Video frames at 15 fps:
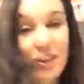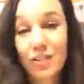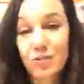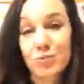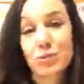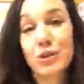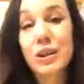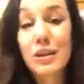is
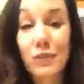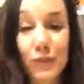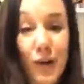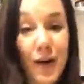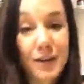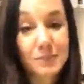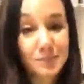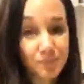really
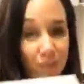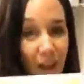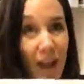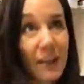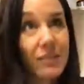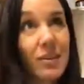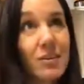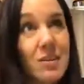fun.
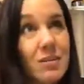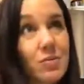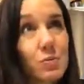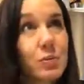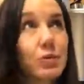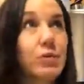I've done this